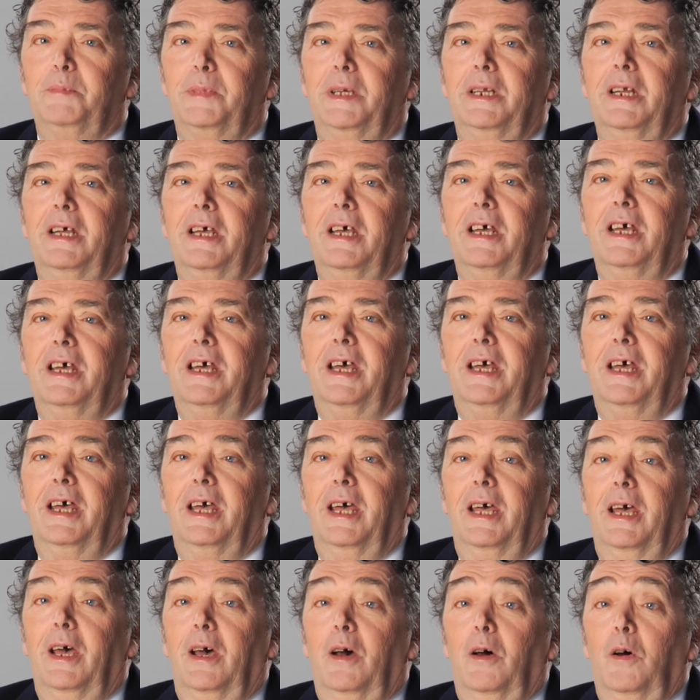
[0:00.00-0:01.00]
But
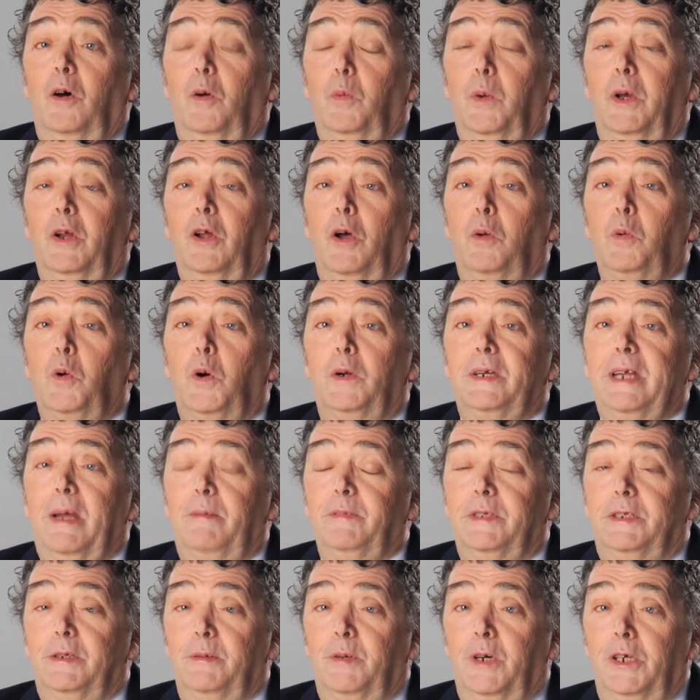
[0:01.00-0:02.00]
when I walked
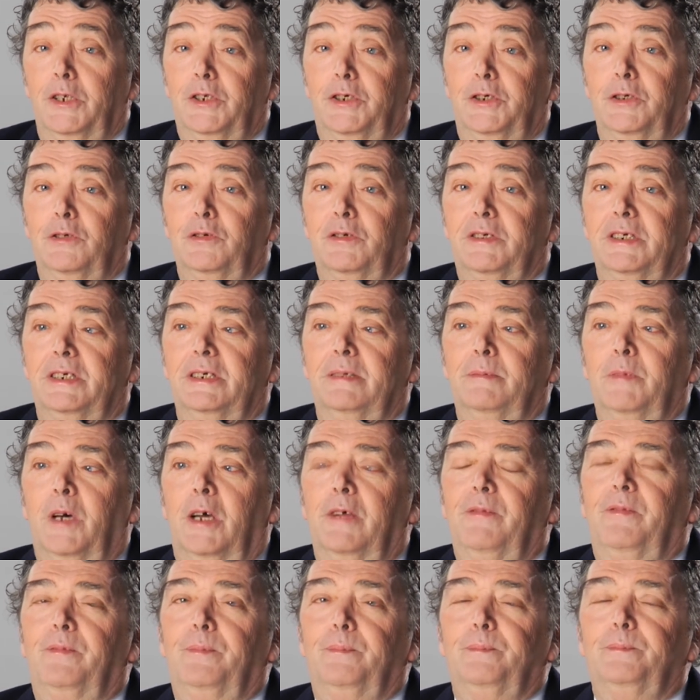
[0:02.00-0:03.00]
up to my children,
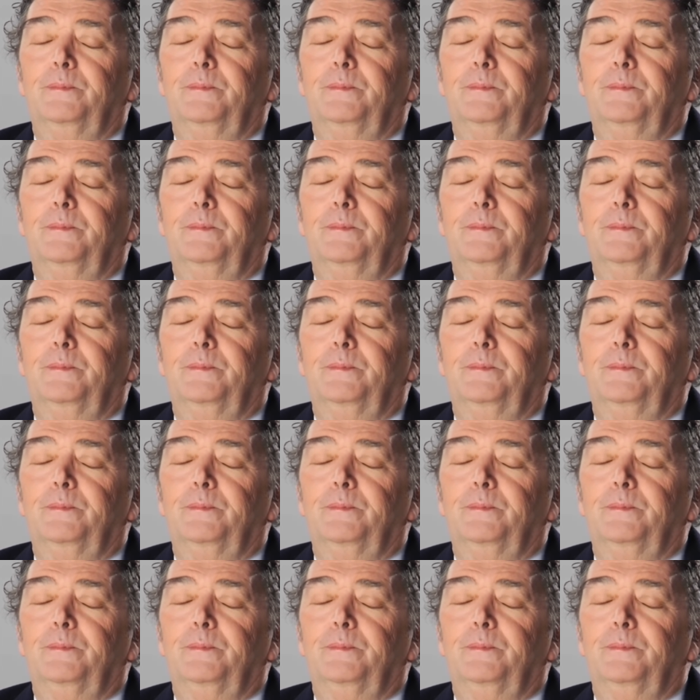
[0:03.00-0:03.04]
my